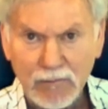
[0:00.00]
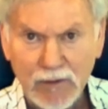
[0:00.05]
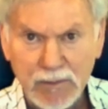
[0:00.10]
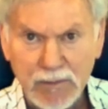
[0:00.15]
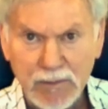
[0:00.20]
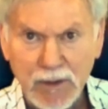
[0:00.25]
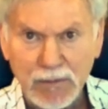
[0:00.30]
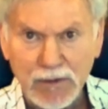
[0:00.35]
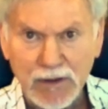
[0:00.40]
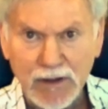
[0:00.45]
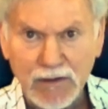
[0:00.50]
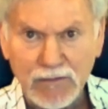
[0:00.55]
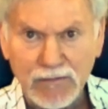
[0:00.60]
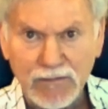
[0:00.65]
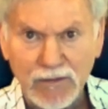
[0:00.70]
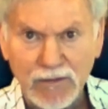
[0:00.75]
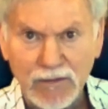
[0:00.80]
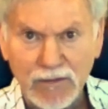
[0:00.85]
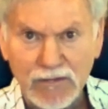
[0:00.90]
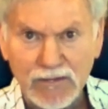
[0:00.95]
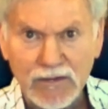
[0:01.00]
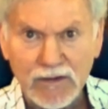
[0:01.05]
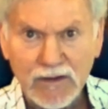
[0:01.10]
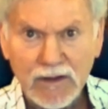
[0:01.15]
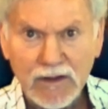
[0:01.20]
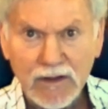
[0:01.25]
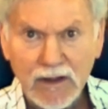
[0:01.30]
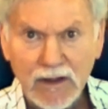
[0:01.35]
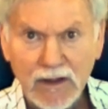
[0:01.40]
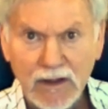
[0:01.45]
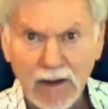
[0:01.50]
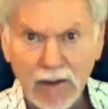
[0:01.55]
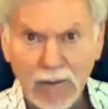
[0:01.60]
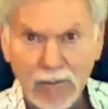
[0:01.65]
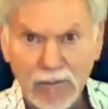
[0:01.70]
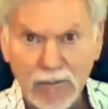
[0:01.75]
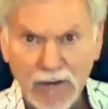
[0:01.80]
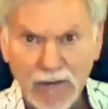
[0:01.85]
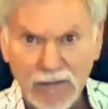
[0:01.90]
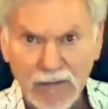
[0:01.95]
remembered at first,
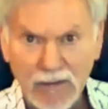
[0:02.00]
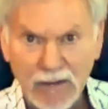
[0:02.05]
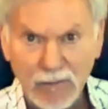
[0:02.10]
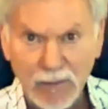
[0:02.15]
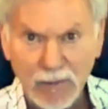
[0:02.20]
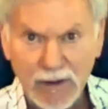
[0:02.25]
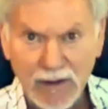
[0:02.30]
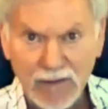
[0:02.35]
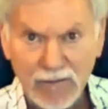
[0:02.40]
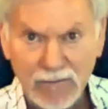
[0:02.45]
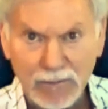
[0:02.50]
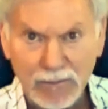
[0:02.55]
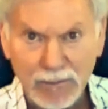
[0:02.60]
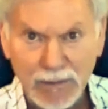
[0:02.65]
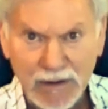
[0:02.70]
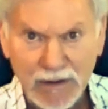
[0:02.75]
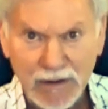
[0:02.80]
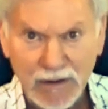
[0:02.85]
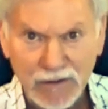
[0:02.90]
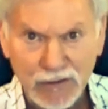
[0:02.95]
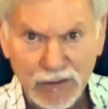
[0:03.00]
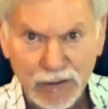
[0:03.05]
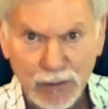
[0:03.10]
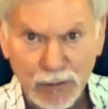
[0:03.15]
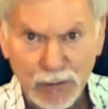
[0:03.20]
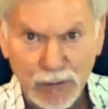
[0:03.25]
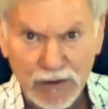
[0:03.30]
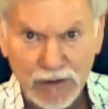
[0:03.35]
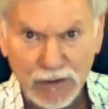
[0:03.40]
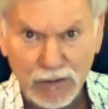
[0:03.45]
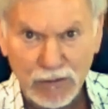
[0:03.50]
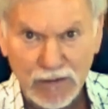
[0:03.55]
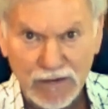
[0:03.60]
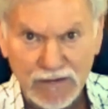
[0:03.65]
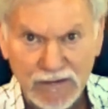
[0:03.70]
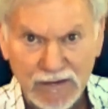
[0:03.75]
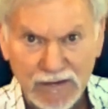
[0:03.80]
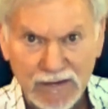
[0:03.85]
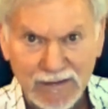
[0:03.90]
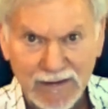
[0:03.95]
that we have begun to
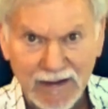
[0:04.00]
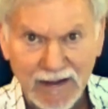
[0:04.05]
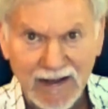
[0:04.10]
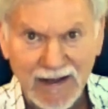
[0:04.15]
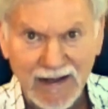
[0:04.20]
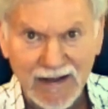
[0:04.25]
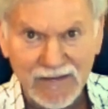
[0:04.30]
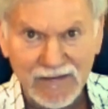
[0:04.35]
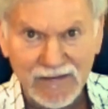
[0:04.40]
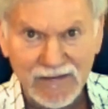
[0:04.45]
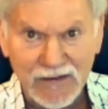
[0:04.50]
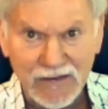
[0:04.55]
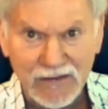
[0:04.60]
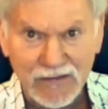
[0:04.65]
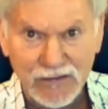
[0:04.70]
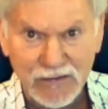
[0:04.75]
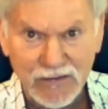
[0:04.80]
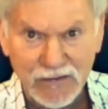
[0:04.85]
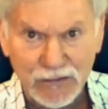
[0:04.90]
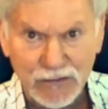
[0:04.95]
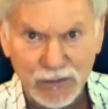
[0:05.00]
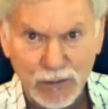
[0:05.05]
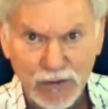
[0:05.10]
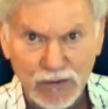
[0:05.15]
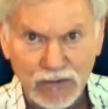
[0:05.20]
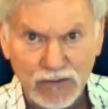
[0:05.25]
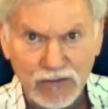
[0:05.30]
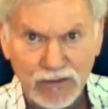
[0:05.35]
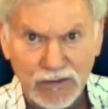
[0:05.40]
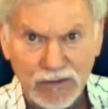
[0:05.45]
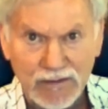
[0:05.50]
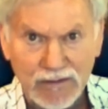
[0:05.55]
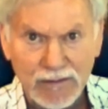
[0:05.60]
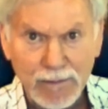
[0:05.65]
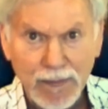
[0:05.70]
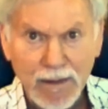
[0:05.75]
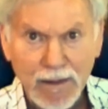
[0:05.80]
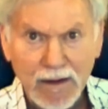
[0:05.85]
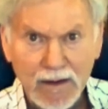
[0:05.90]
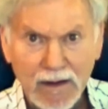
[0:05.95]
increasingly ask this
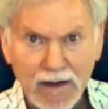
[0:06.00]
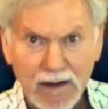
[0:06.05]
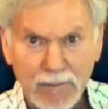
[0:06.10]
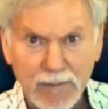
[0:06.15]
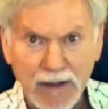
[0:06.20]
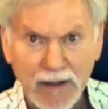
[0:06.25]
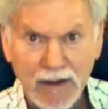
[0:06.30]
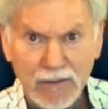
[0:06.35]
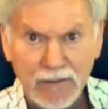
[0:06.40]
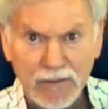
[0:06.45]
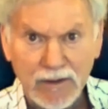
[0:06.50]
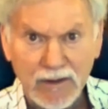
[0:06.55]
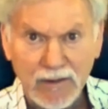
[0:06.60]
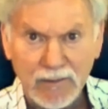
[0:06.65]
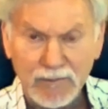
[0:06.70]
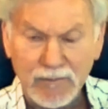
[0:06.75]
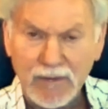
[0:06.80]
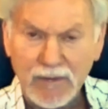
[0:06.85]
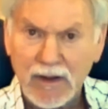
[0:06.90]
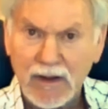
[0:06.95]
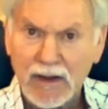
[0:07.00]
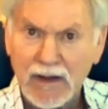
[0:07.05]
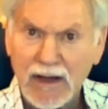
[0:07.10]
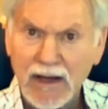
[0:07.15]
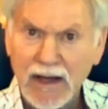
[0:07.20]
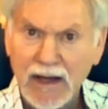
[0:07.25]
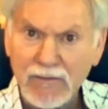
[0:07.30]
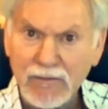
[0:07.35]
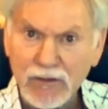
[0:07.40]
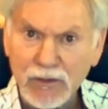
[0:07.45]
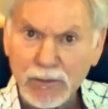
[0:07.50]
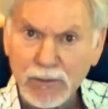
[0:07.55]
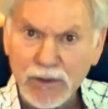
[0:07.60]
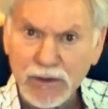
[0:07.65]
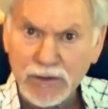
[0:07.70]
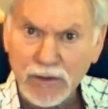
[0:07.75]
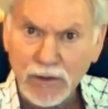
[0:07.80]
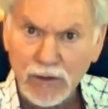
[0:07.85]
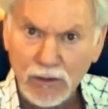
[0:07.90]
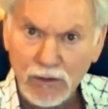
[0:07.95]
question about have you
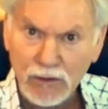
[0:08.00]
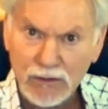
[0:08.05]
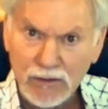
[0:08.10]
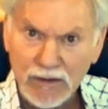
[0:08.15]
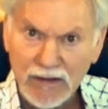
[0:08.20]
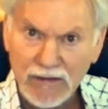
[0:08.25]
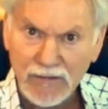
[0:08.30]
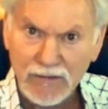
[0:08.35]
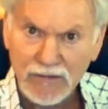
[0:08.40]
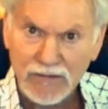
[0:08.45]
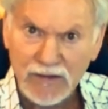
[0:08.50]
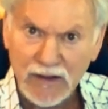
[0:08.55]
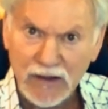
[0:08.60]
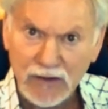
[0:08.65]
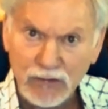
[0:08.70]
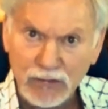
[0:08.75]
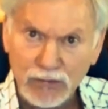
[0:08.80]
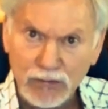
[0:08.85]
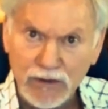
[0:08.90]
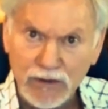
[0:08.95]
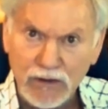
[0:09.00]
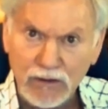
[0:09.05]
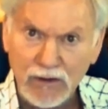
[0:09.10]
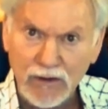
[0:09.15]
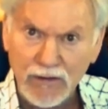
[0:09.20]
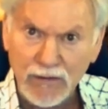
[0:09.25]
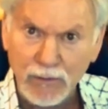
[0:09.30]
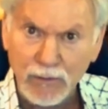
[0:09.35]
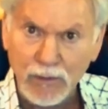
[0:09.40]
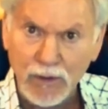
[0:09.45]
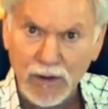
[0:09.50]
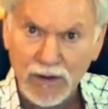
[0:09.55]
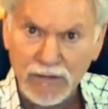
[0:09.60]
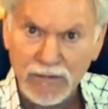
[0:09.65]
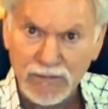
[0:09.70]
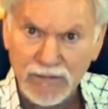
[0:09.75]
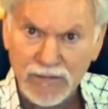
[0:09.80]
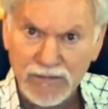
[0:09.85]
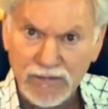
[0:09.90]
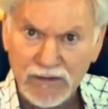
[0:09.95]
been hurt either sexually or
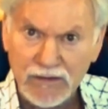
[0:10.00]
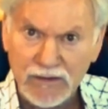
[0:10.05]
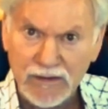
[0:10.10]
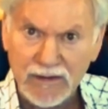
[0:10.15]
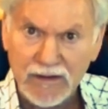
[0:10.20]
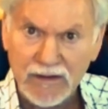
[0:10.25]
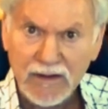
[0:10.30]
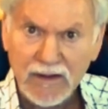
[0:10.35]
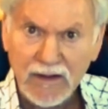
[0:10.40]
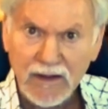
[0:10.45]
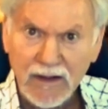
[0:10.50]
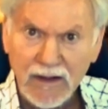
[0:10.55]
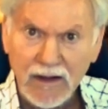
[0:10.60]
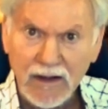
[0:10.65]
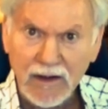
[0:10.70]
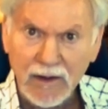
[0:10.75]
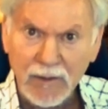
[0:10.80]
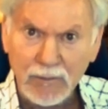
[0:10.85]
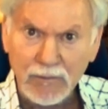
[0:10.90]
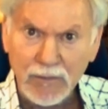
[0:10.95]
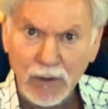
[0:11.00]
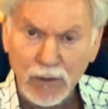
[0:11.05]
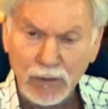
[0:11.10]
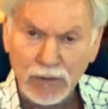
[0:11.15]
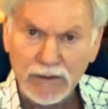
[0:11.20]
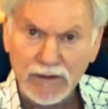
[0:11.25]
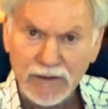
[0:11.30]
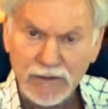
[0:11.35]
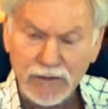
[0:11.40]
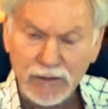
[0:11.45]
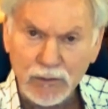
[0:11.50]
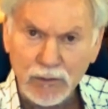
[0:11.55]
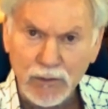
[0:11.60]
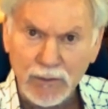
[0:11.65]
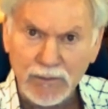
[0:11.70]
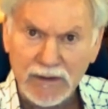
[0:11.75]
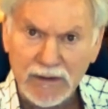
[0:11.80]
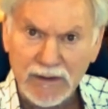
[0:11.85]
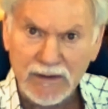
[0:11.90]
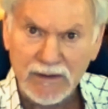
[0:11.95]
otherwise physically, only to
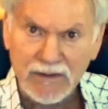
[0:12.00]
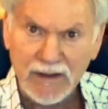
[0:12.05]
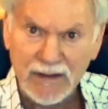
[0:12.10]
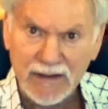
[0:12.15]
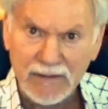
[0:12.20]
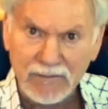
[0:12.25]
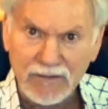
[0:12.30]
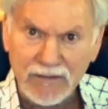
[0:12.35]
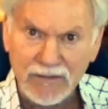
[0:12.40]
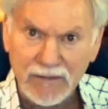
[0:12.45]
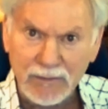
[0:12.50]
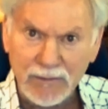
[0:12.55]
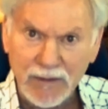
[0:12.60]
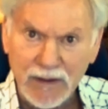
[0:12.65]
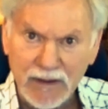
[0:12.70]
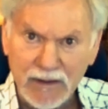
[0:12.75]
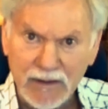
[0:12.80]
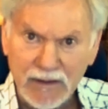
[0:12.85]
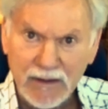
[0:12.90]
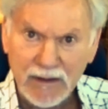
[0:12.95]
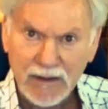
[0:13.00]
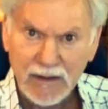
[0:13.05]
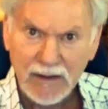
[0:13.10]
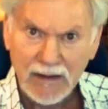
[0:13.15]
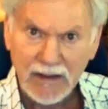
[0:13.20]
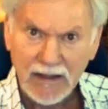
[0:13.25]
women and not even to men.